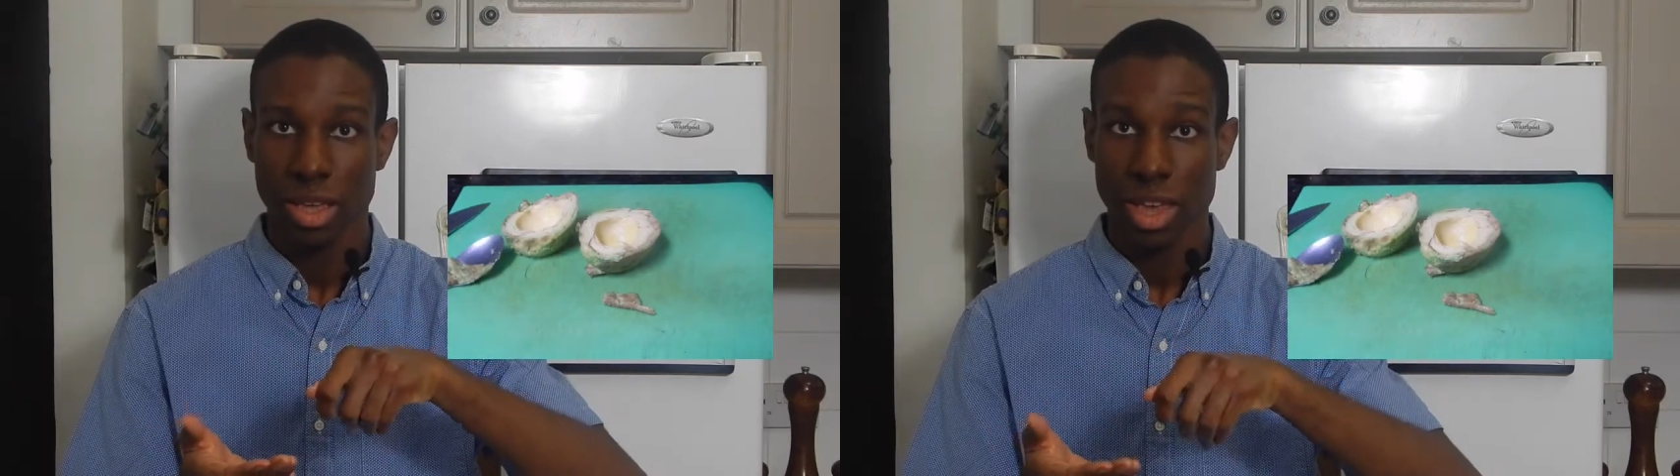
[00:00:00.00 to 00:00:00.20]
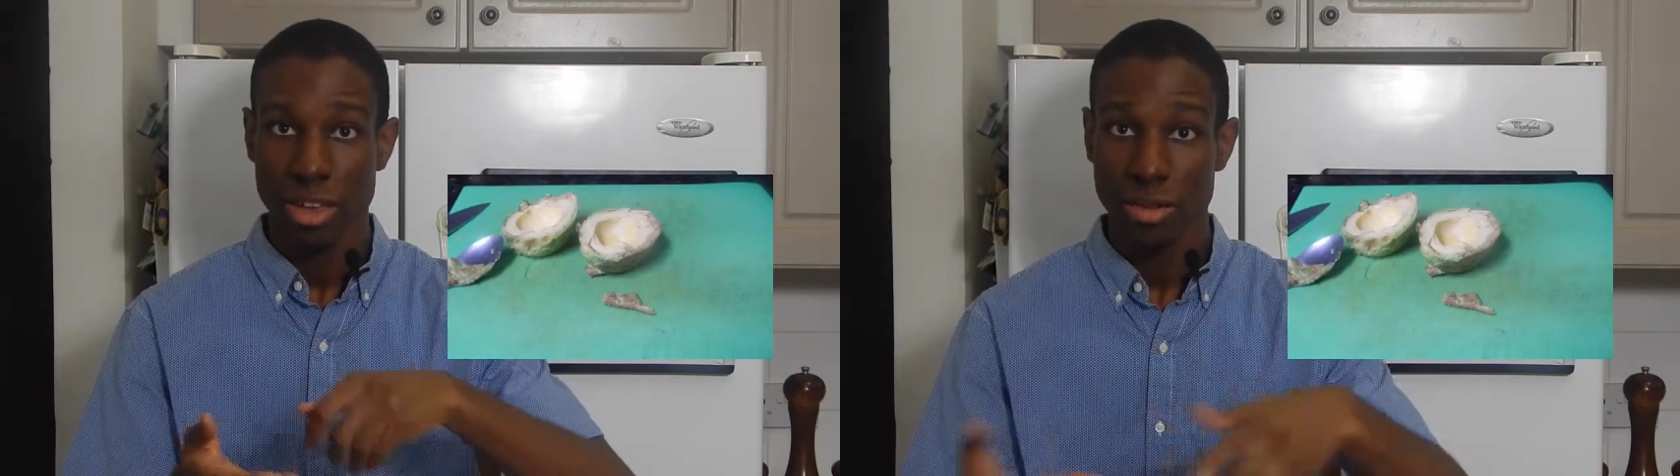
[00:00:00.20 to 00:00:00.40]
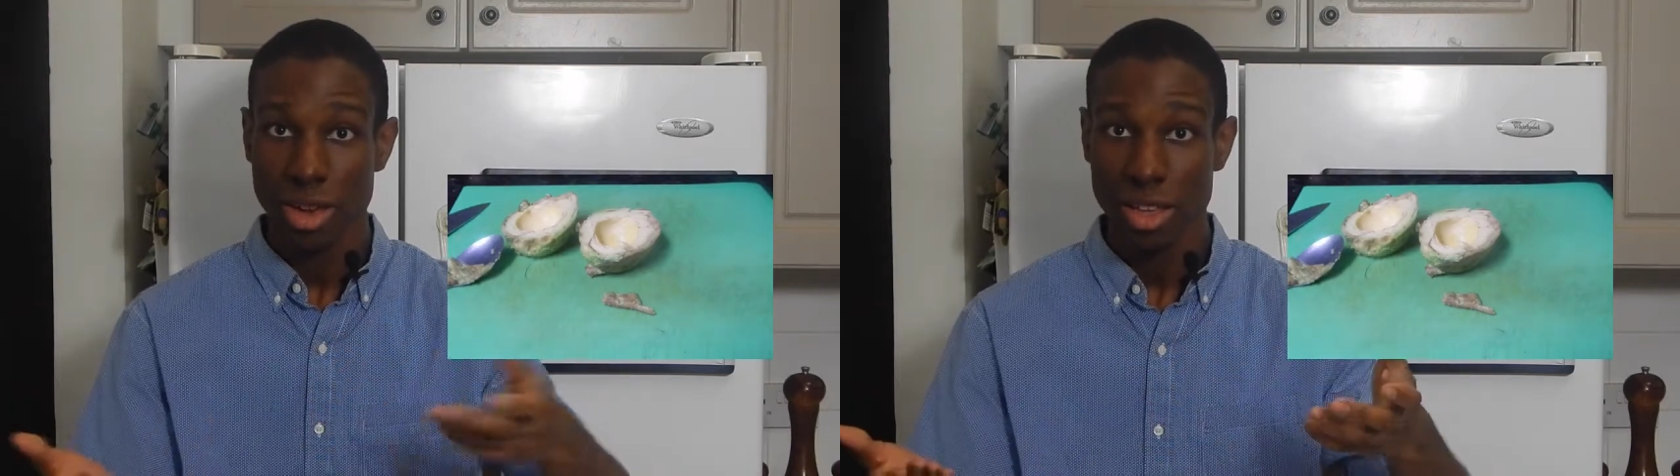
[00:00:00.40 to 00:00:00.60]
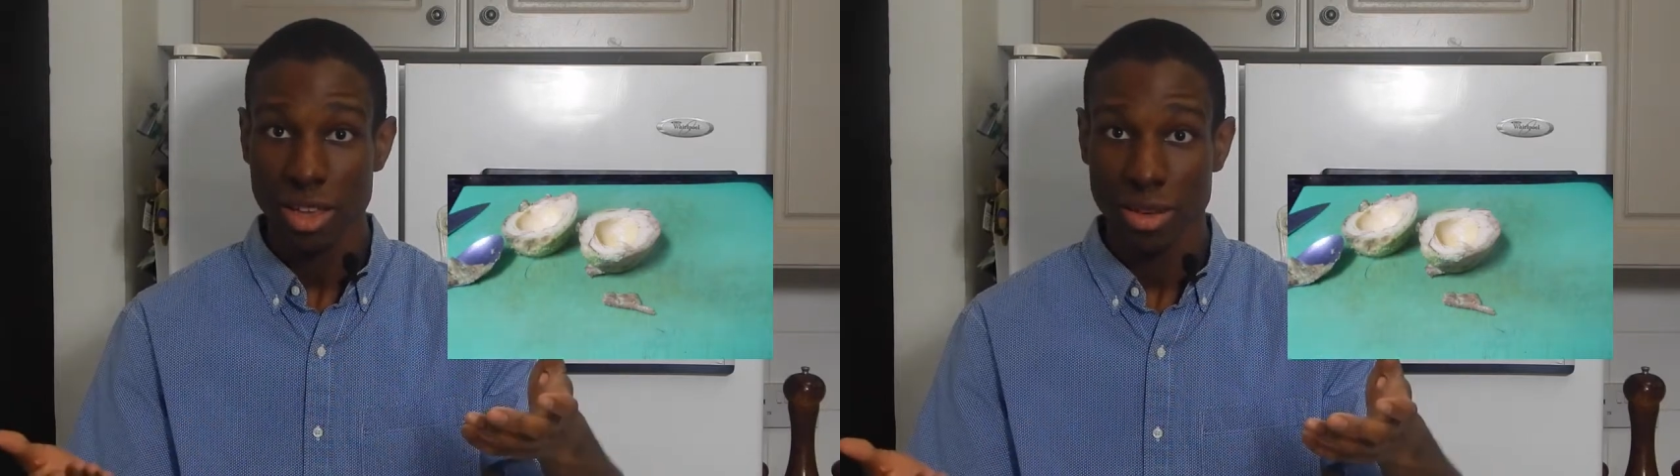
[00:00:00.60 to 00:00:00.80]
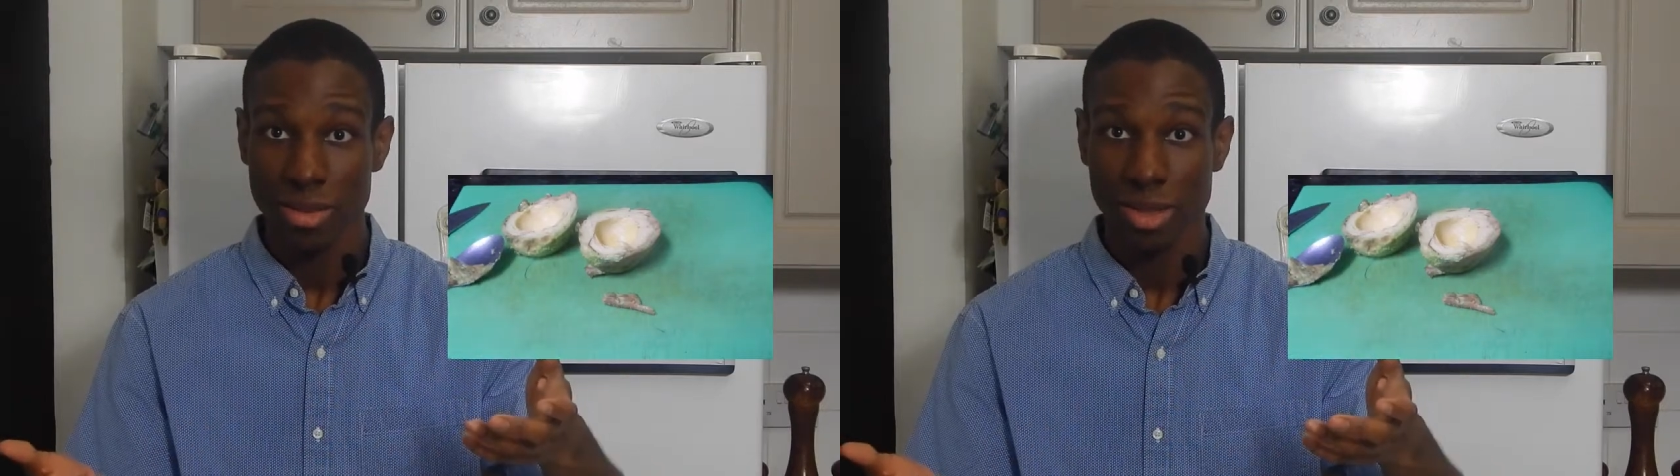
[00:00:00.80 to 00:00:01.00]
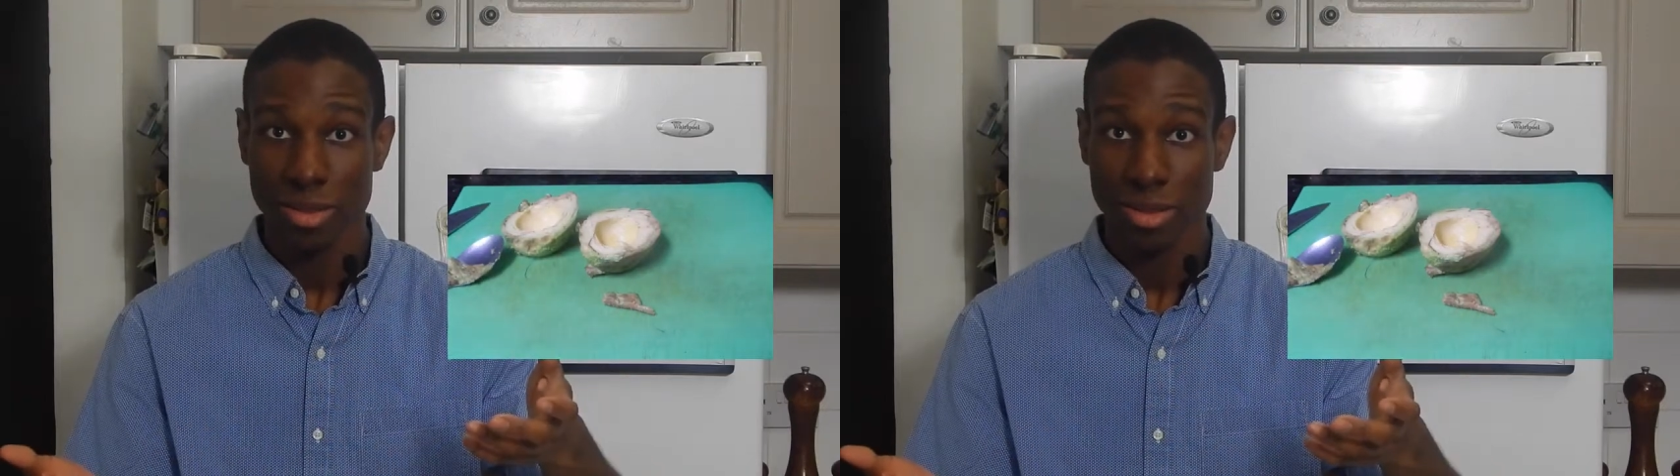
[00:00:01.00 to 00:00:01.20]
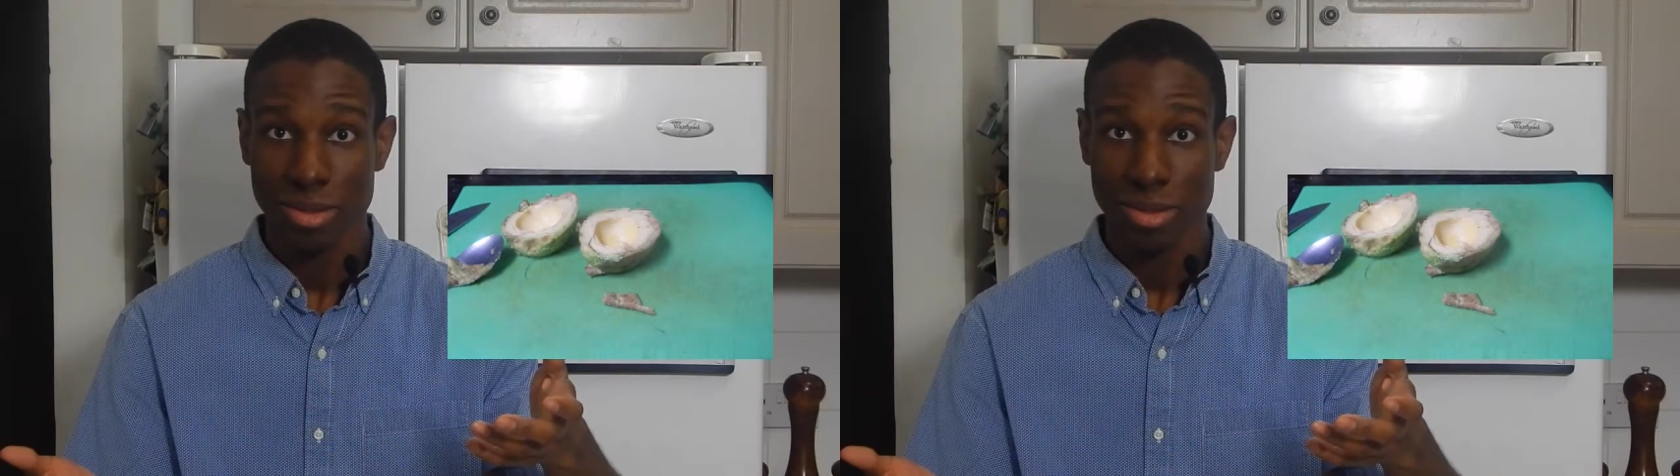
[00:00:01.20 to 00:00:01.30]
and you're ready to use it.